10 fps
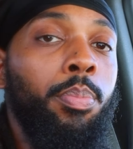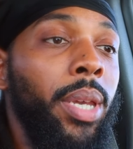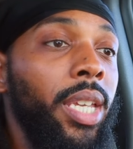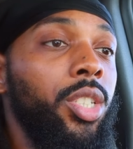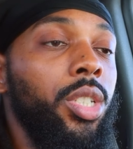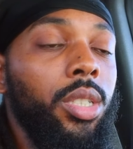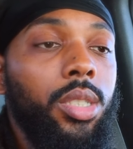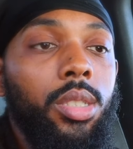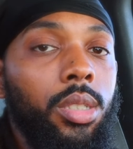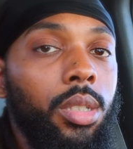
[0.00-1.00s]
Patience
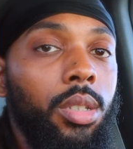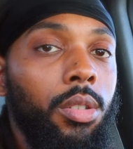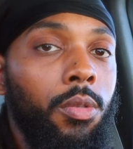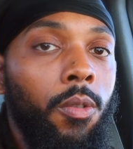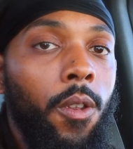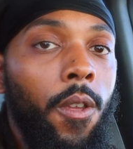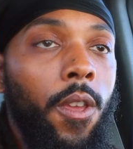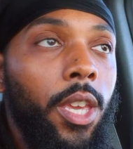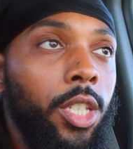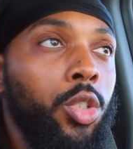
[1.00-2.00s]

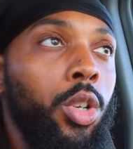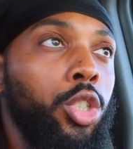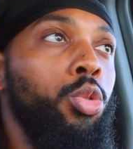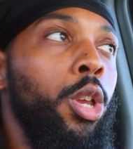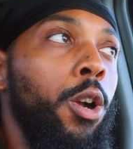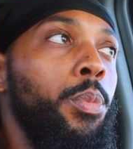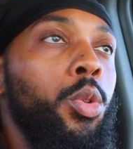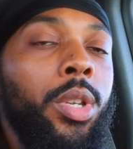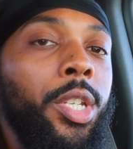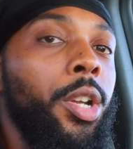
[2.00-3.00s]
is going to help
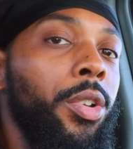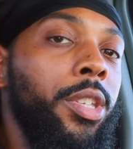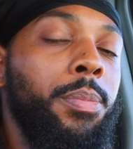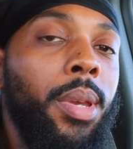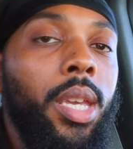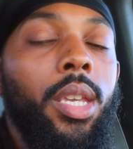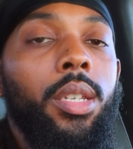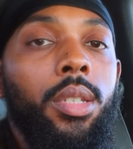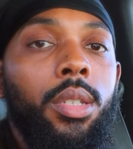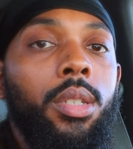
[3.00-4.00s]
you endure this
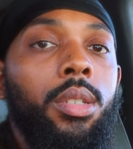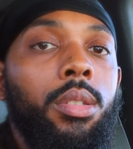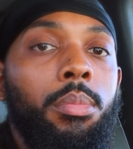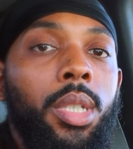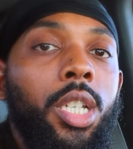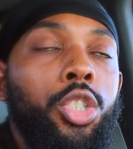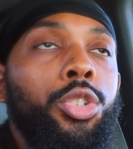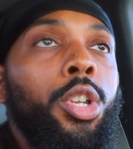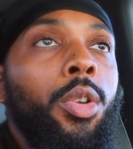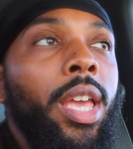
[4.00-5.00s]
pain because you
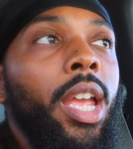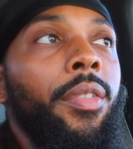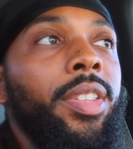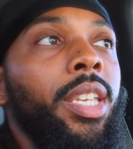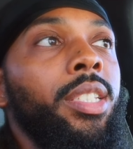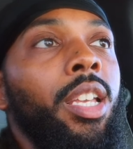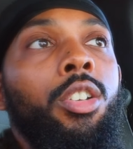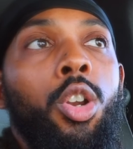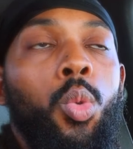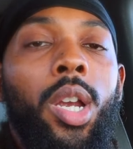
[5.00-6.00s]
know that everything's not
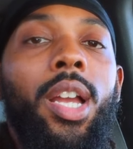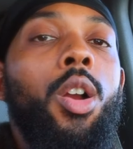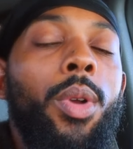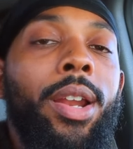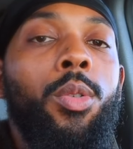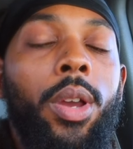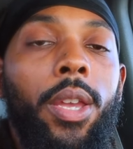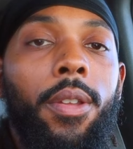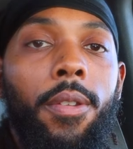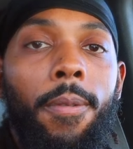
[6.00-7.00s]
going to work out right away.